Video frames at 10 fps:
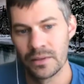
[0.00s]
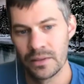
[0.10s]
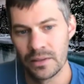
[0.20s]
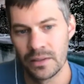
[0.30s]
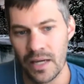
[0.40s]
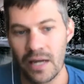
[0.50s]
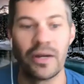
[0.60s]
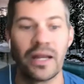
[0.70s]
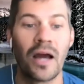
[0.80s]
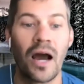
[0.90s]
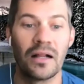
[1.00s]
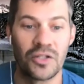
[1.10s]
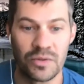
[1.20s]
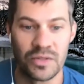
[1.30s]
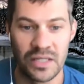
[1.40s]
Henry acknowledged
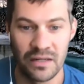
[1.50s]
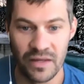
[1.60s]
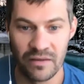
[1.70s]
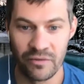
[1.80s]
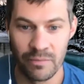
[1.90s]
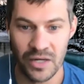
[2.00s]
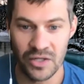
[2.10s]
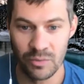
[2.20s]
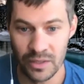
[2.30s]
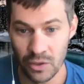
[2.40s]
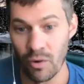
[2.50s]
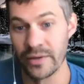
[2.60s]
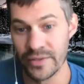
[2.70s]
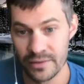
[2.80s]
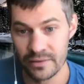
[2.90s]
receipt of the information with a
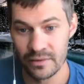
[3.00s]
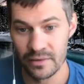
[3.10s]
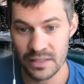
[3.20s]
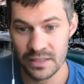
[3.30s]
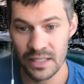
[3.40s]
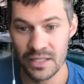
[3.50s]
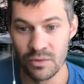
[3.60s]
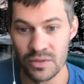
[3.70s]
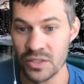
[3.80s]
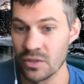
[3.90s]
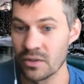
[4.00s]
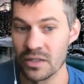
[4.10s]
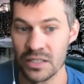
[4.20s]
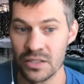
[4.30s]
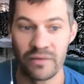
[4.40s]
grunt and slid into a snore as he
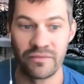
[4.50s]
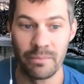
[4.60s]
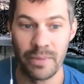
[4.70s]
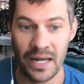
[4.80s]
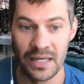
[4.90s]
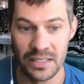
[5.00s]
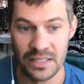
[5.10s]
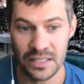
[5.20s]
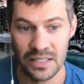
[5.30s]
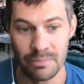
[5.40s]
drifted back into sleep.